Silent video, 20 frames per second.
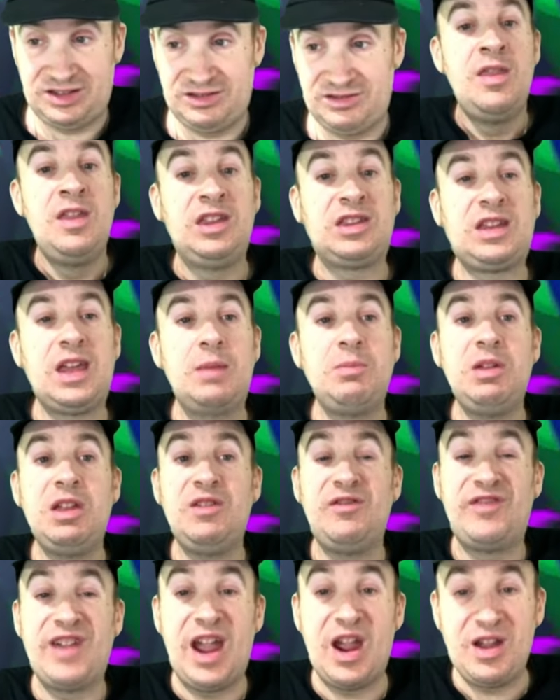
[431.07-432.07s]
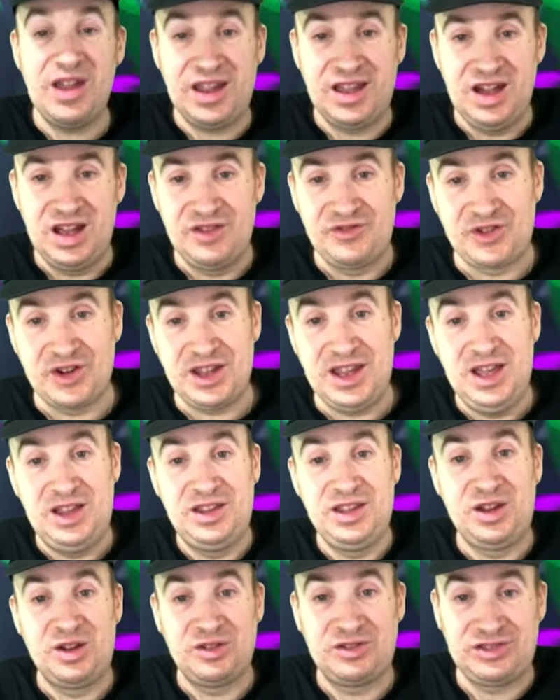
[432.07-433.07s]
This can be very good for
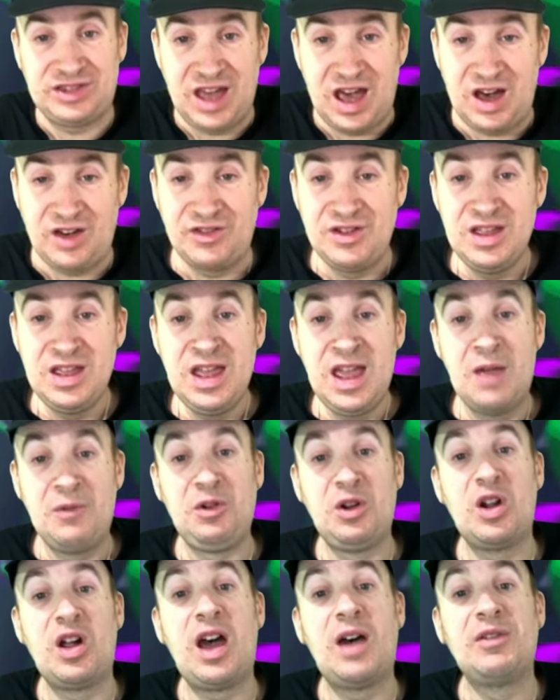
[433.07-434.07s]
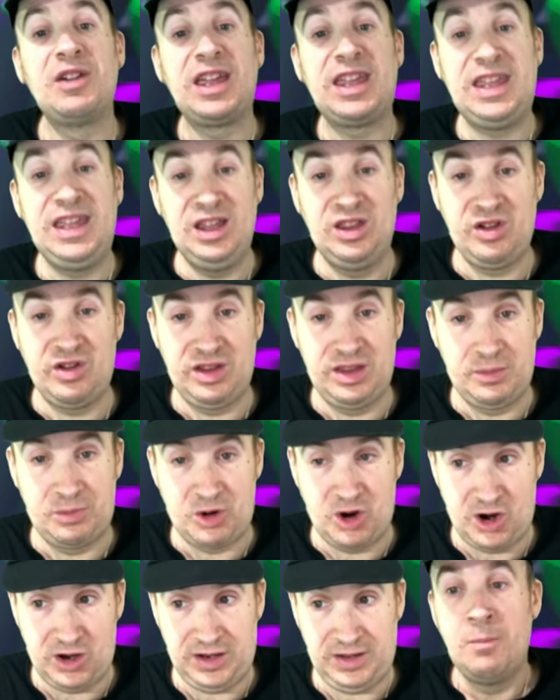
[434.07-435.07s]
healing yourself if you don't have a healer in the
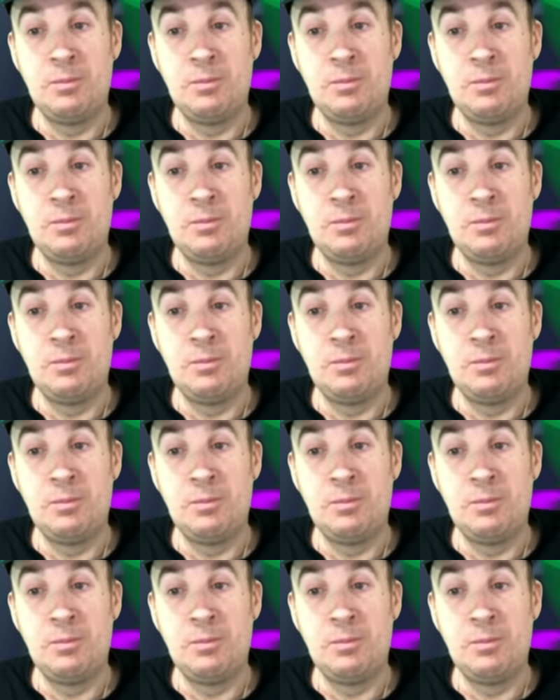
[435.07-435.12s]
party.